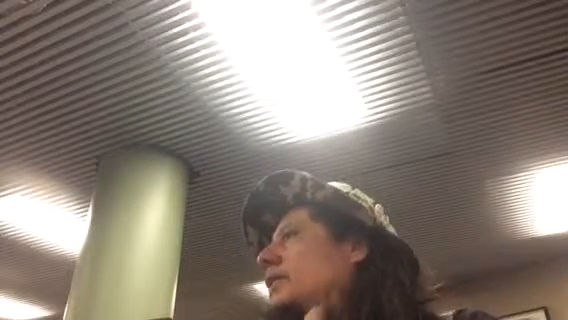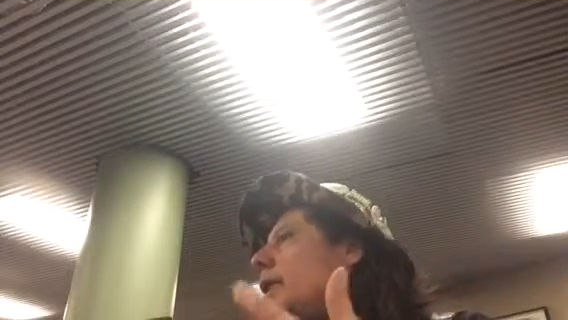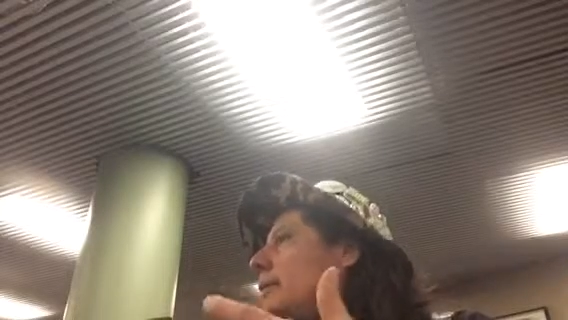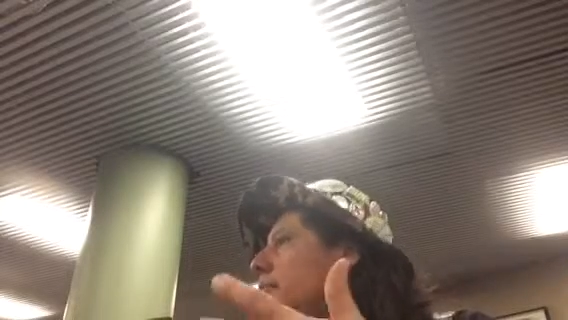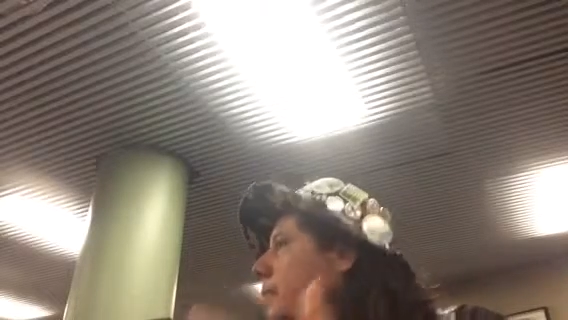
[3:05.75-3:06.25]

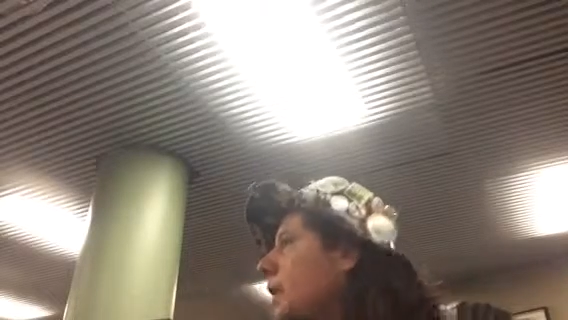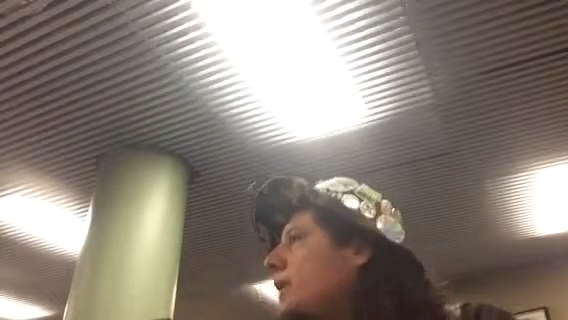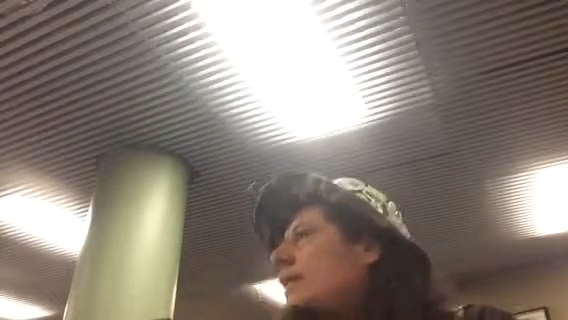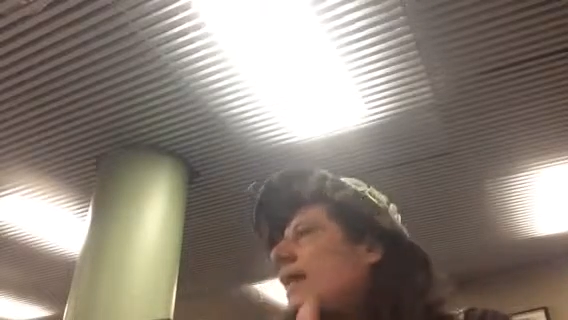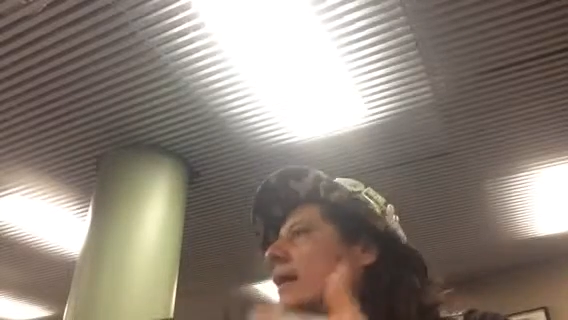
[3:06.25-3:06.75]
team
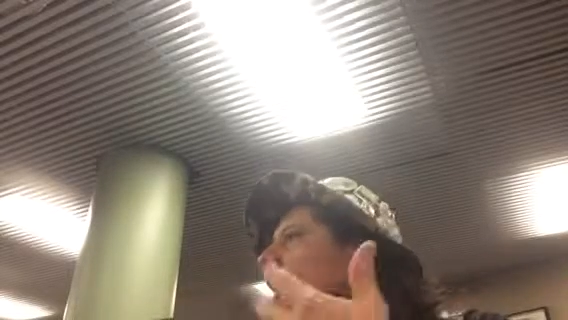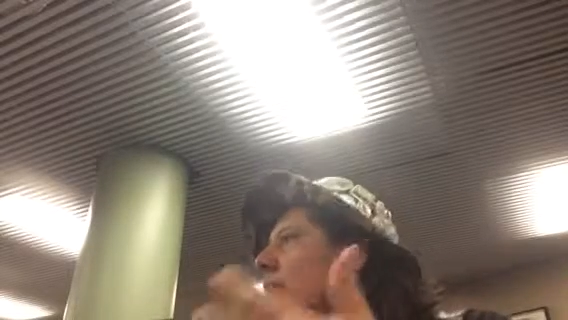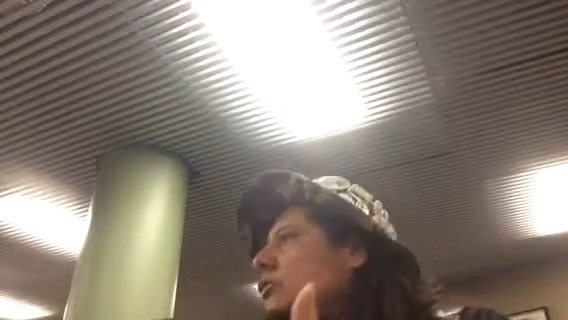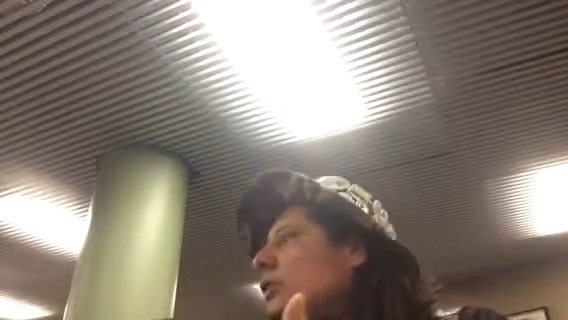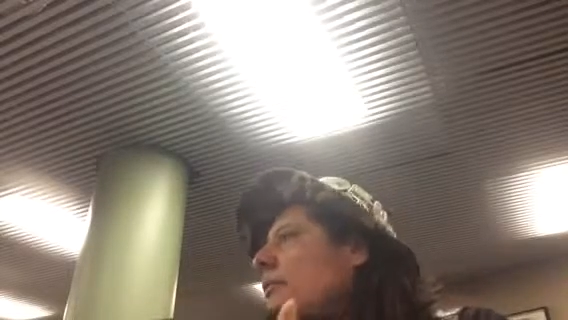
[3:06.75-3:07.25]
that can
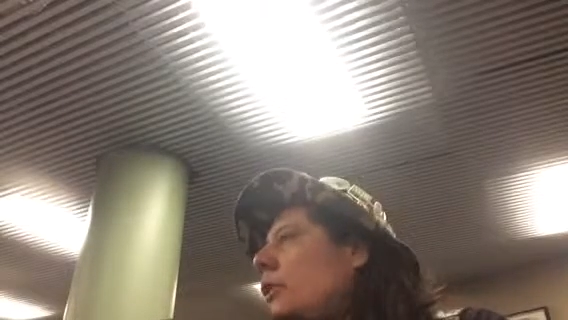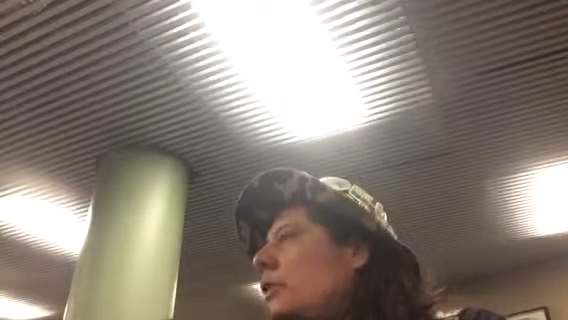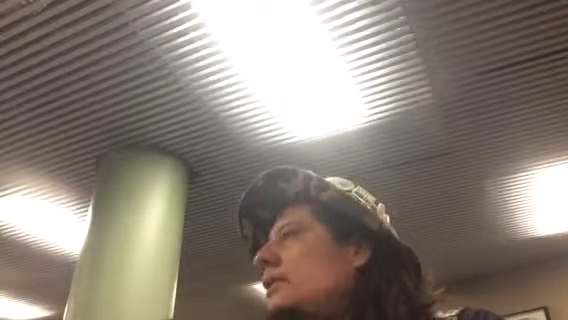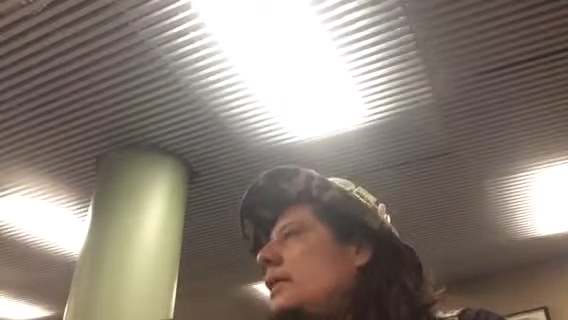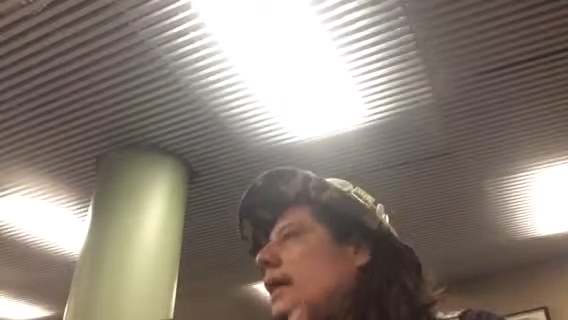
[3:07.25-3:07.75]
come to the
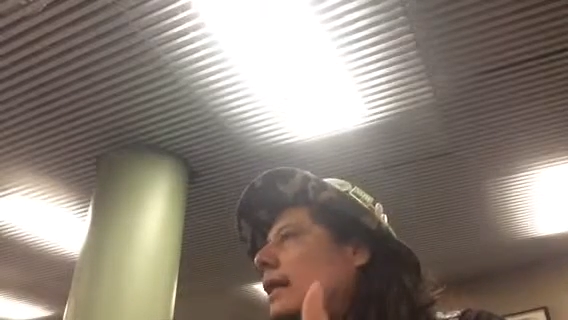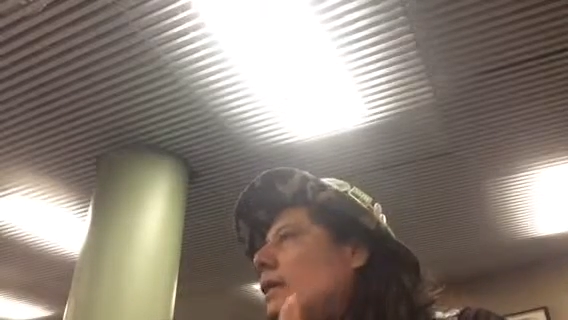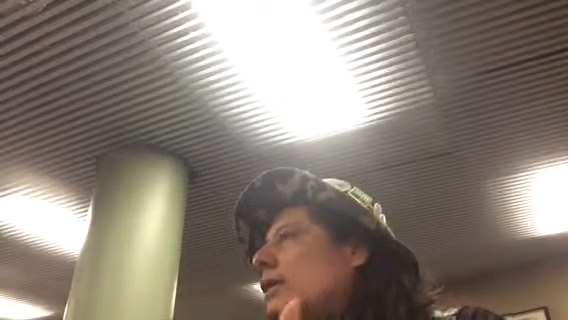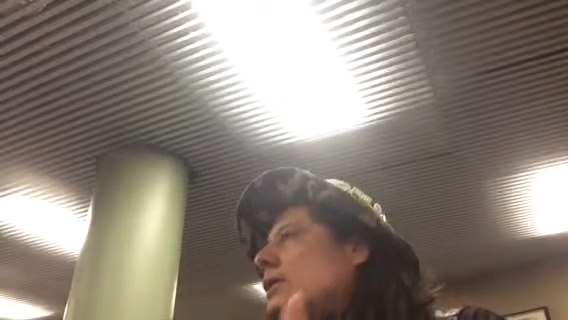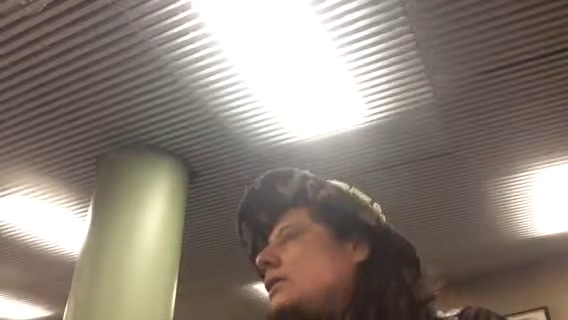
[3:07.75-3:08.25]
buildings and
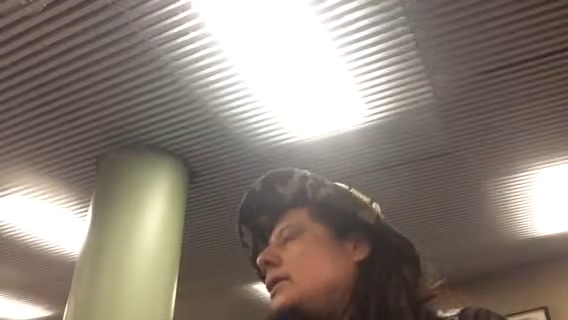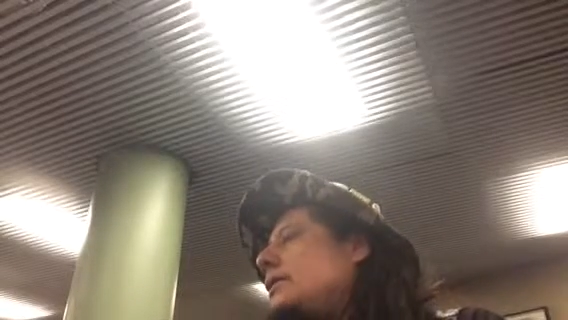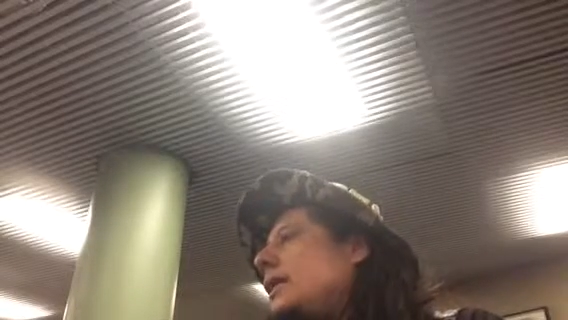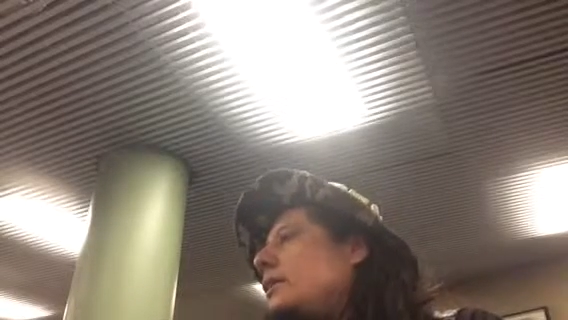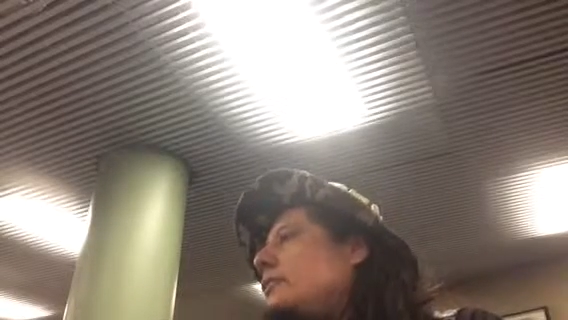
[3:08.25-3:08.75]
alert the
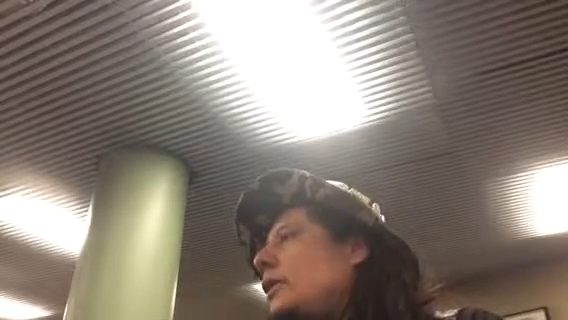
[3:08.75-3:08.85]
tenant.